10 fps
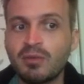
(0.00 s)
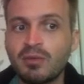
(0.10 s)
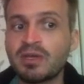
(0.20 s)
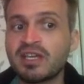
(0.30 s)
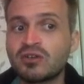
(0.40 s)

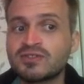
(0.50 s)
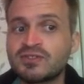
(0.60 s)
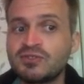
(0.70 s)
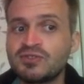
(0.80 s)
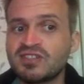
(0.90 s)
But we can
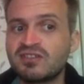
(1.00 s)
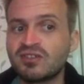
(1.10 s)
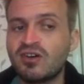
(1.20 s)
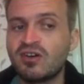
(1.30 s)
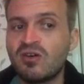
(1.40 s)
also use it
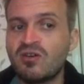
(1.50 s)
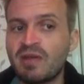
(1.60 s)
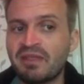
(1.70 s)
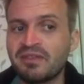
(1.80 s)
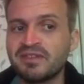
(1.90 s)
to call
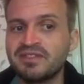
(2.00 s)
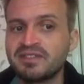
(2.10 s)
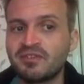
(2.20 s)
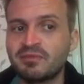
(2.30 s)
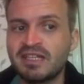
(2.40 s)
methods
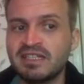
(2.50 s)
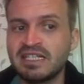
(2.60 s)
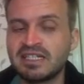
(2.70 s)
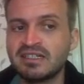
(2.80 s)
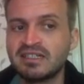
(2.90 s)
from in
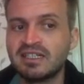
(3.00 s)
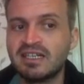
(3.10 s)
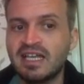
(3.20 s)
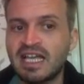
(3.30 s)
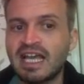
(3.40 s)
here
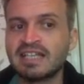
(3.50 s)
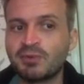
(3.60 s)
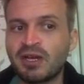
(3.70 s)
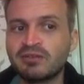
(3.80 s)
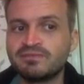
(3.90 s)
as
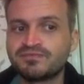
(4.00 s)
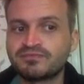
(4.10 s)
well.